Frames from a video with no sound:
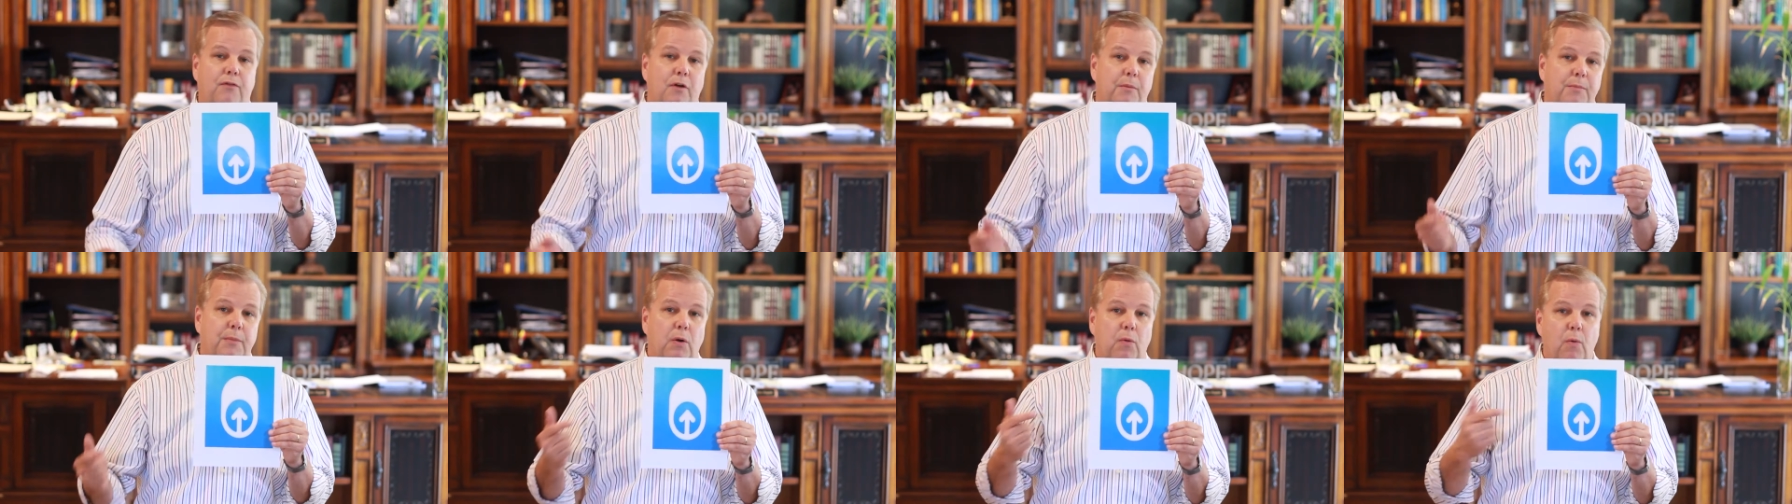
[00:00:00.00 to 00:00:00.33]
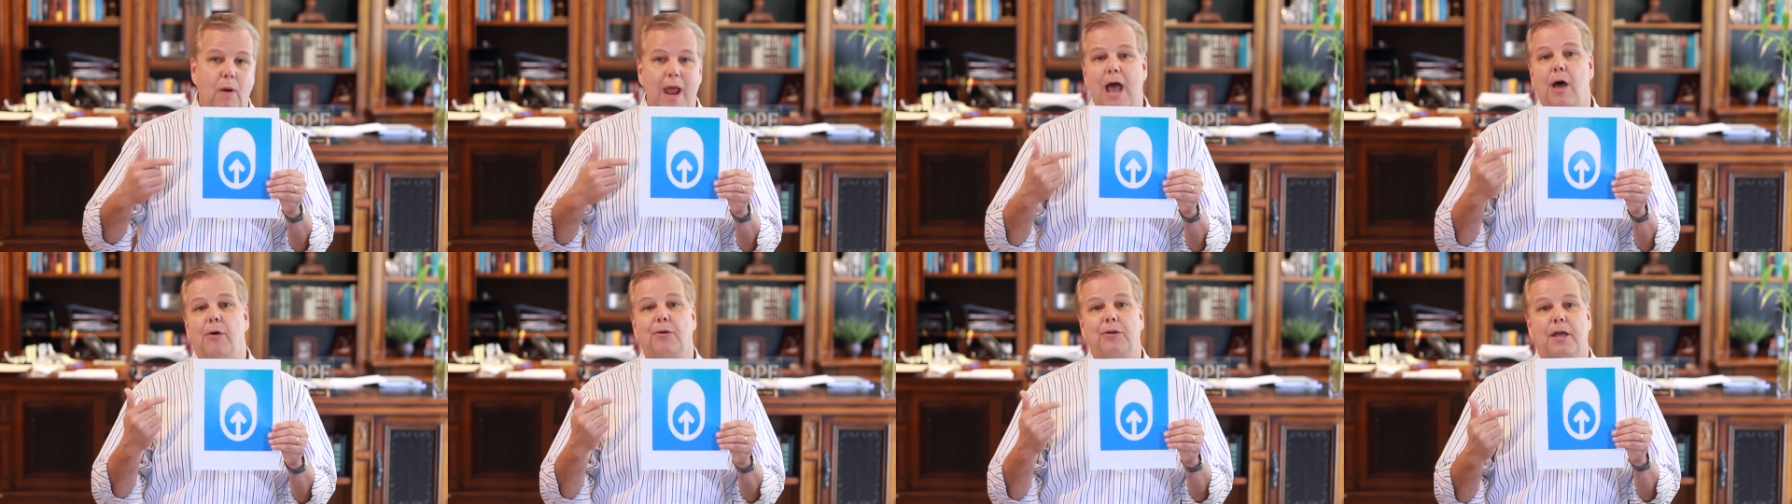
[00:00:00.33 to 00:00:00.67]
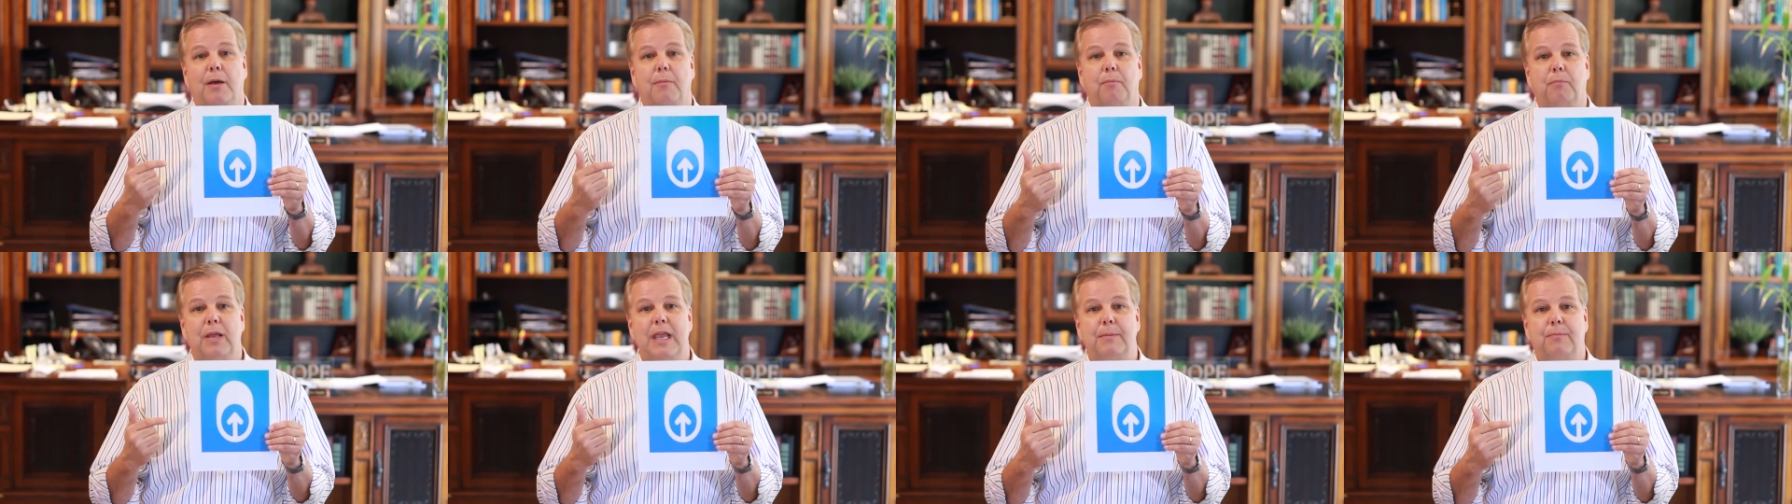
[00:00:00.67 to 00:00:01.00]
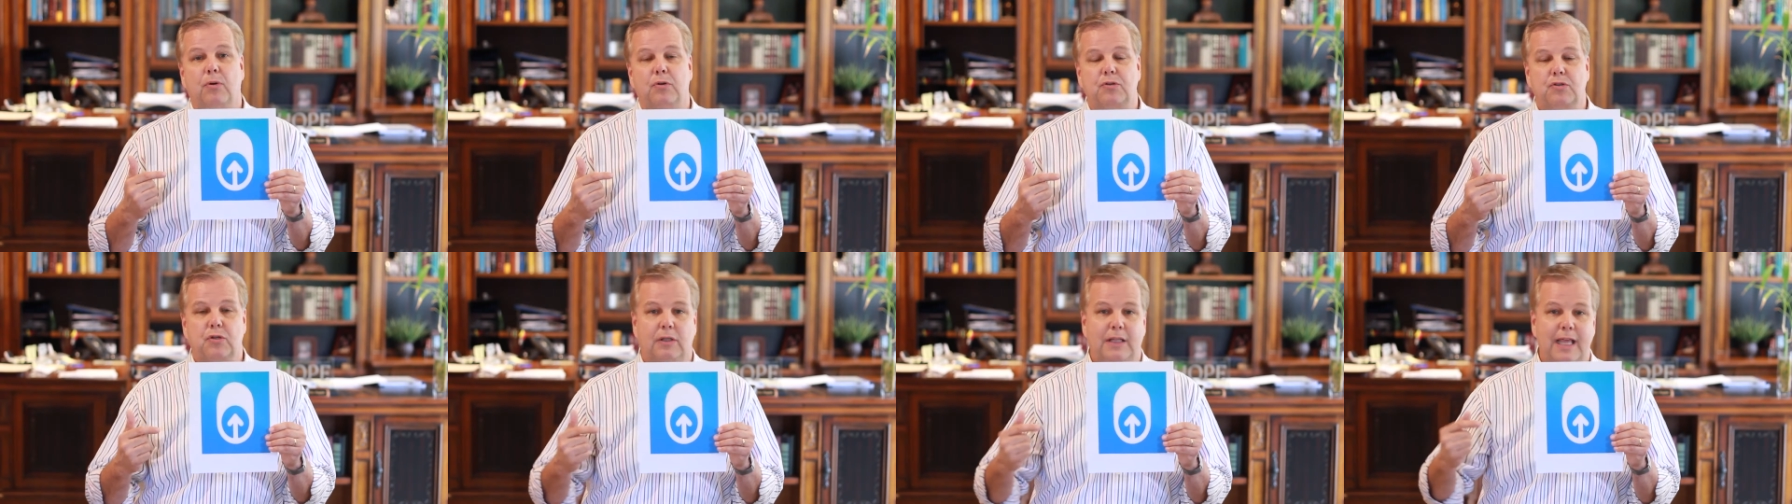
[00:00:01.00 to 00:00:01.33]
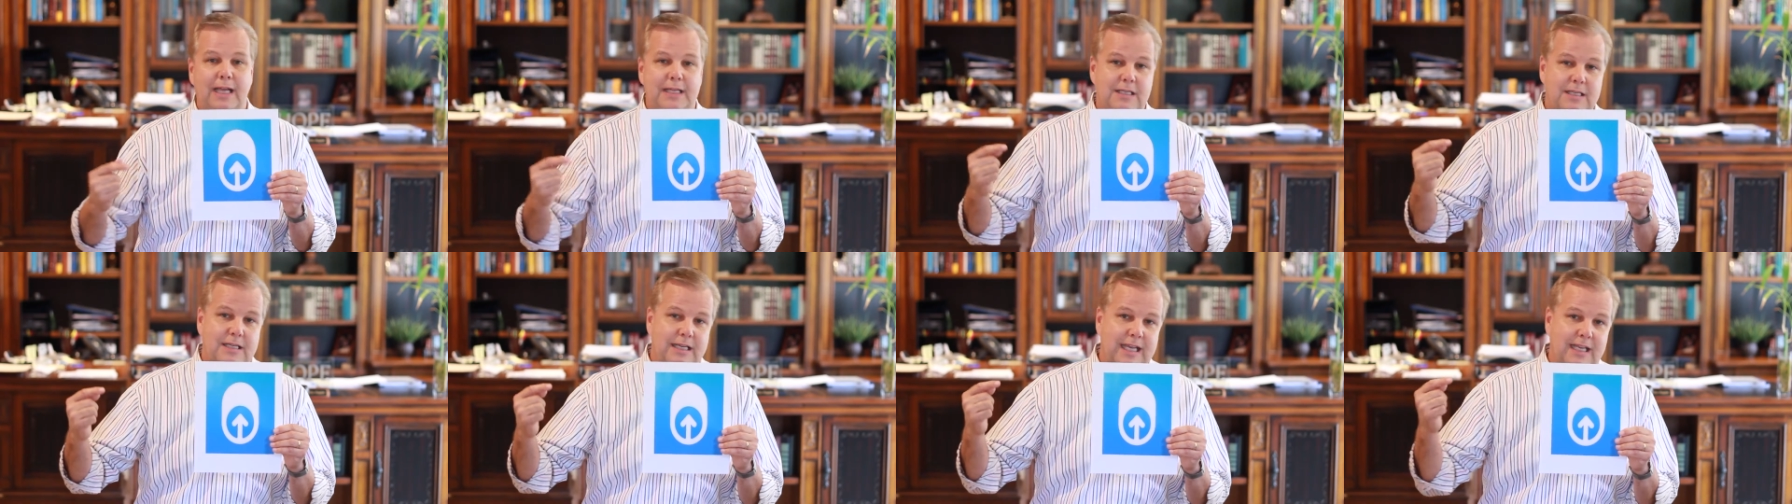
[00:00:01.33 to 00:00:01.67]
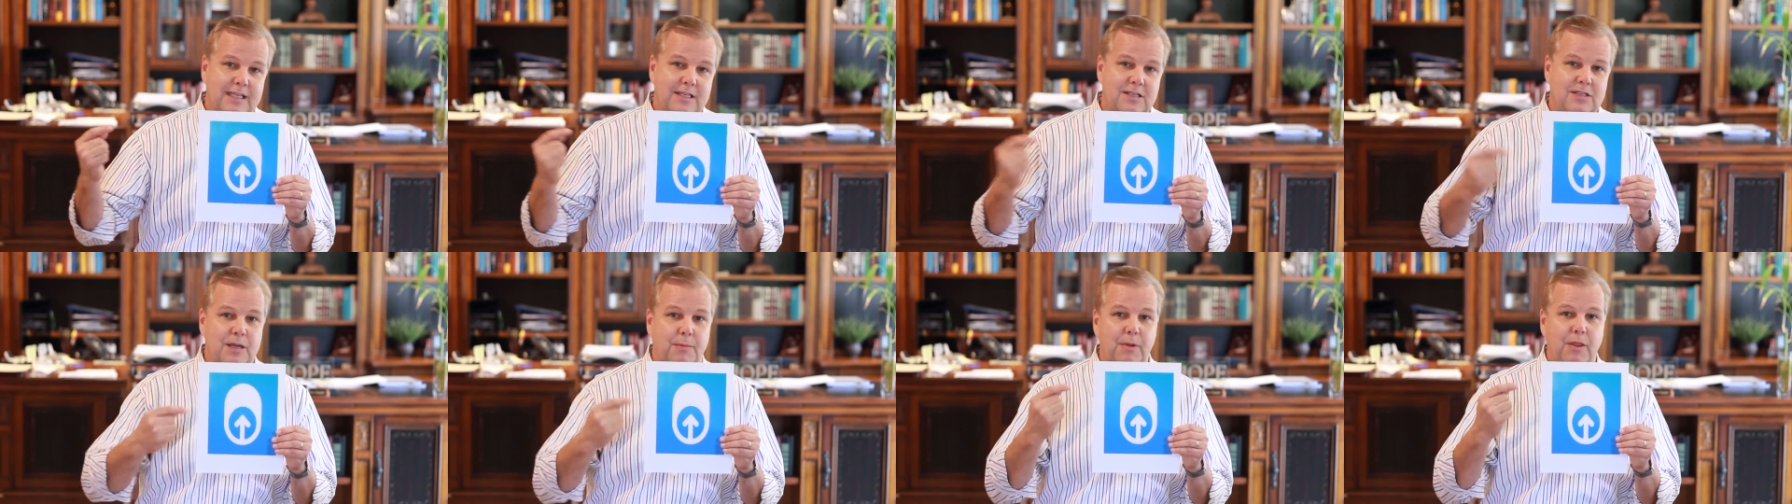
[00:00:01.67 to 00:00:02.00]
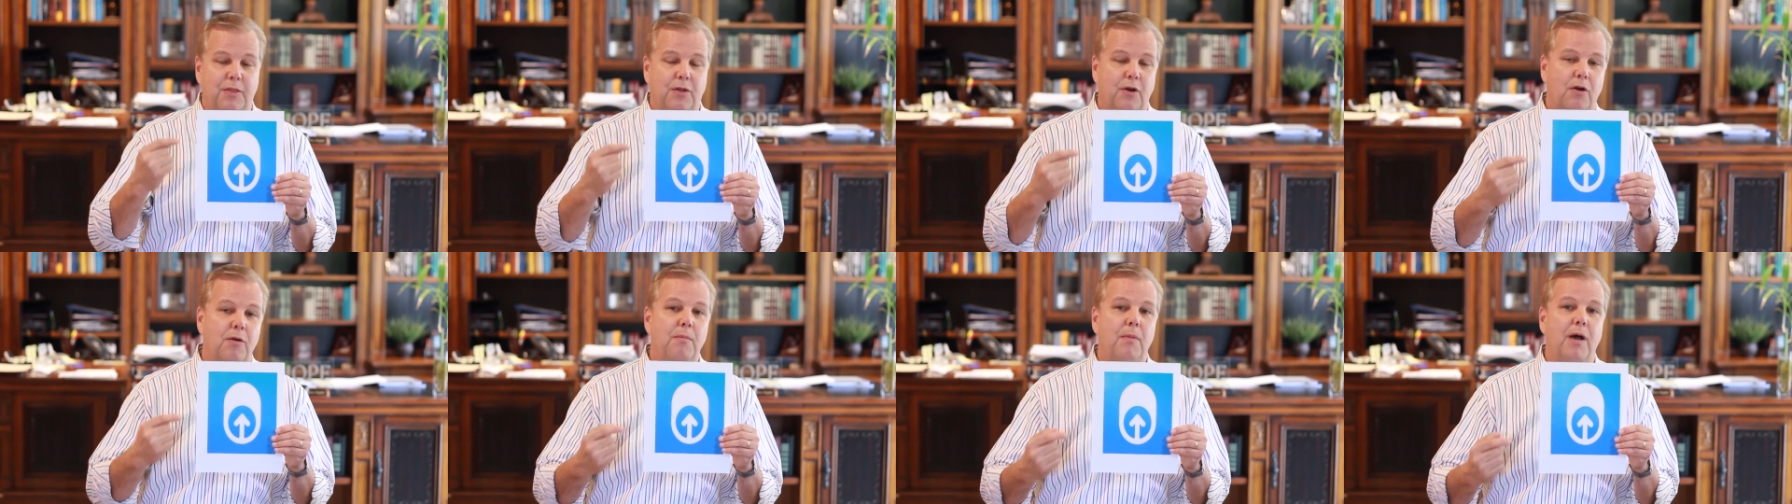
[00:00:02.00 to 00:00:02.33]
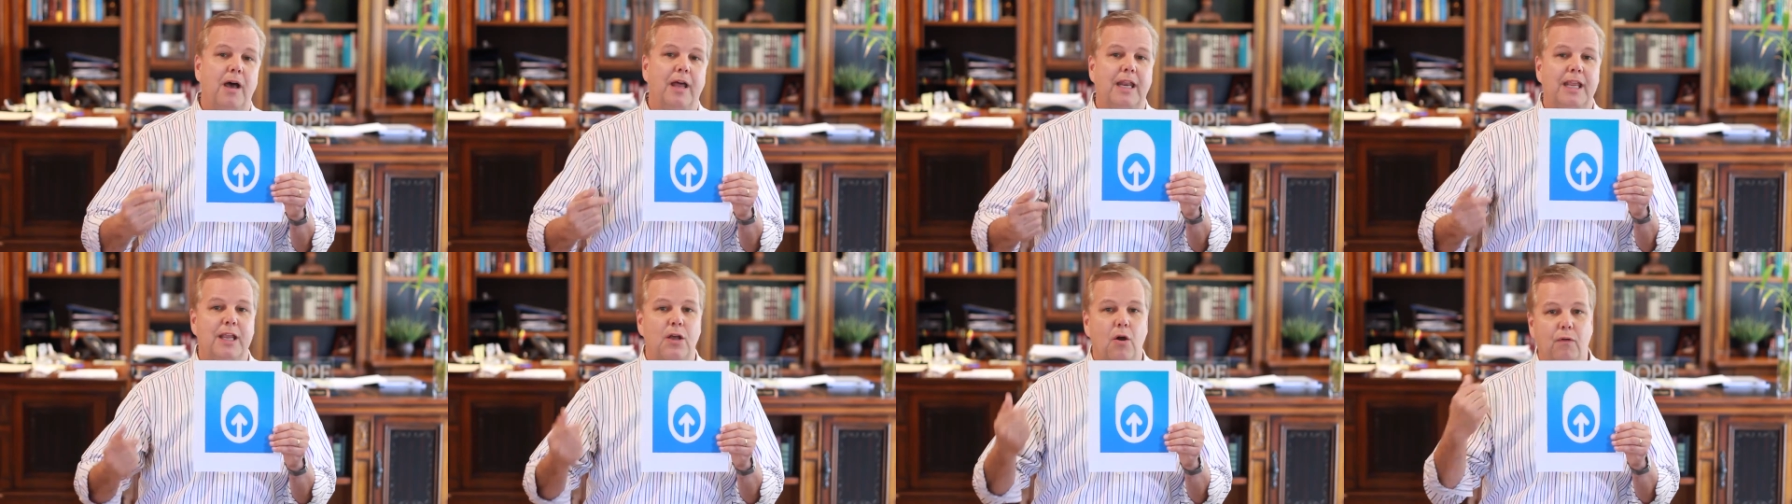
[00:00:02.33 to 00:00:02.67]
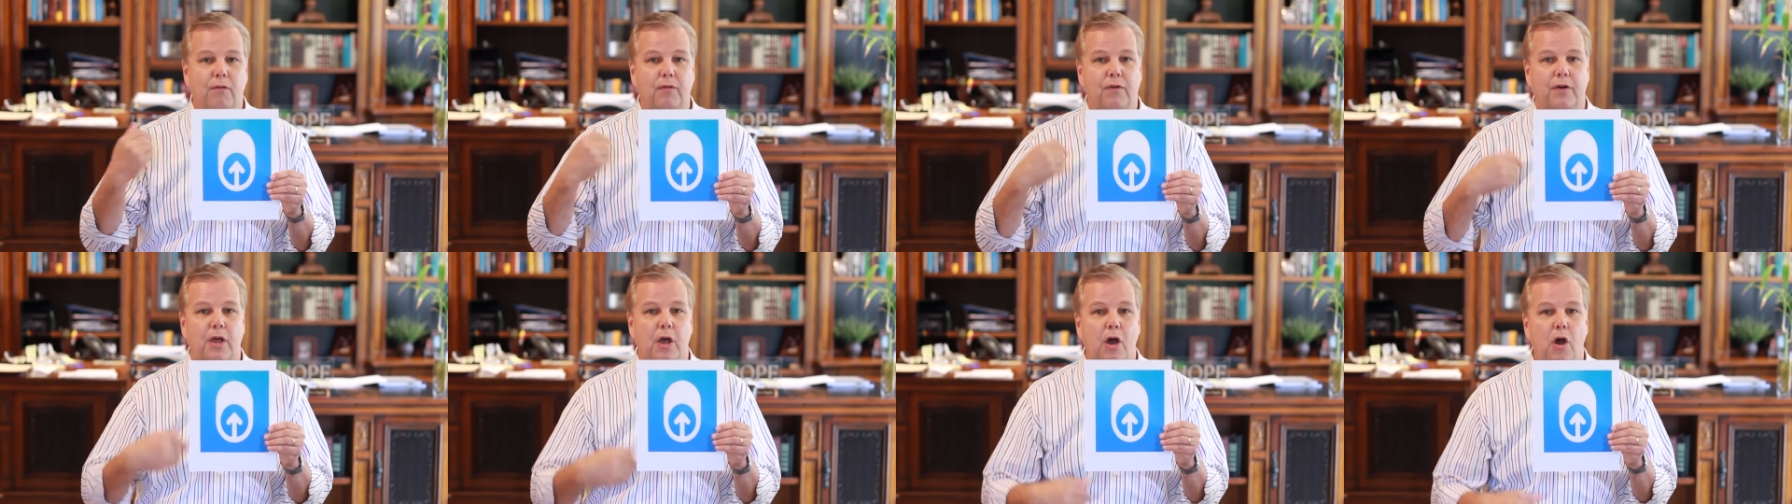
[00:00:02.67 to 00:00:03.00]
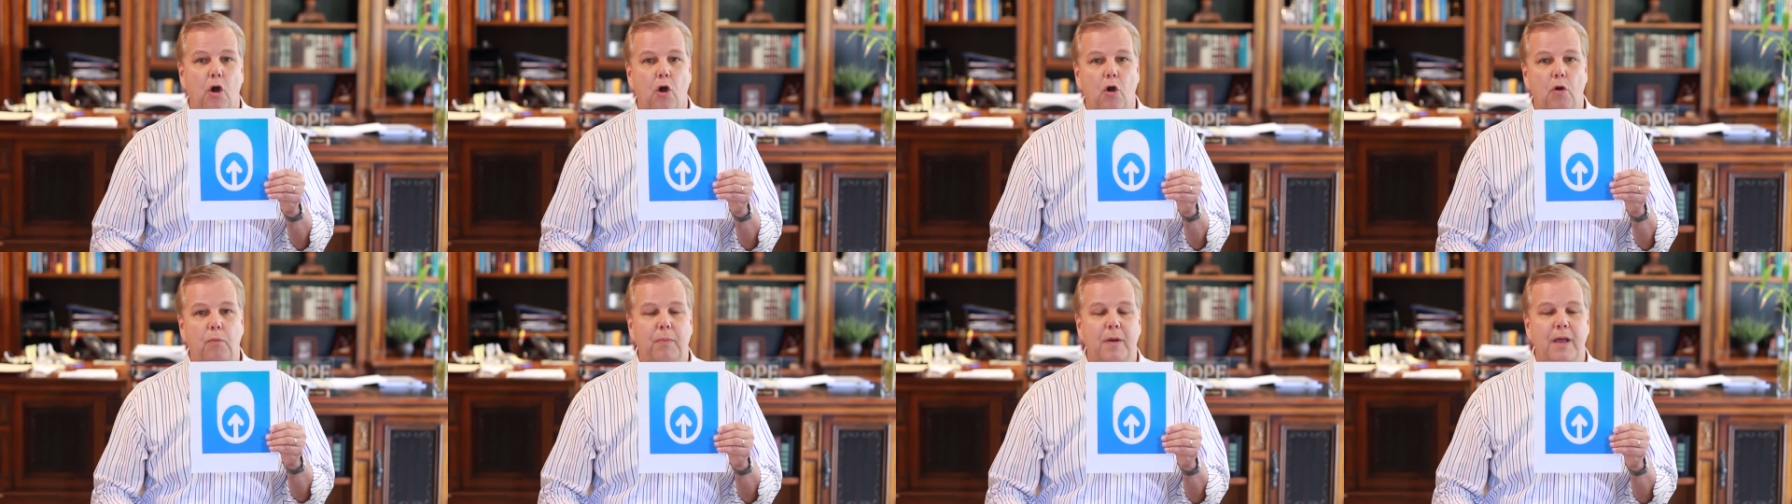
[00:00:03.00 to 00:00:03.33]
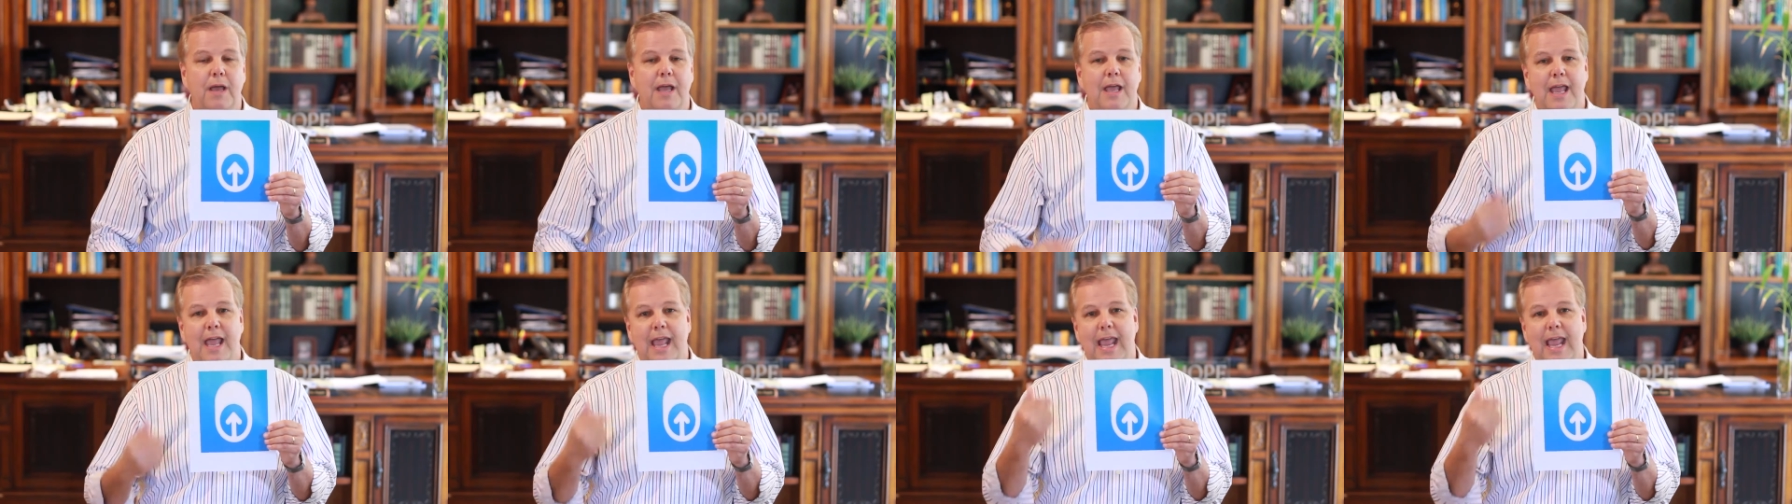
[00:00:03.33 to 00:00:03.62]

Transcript: from the Roundup people. So let's get some of their money over to Hope,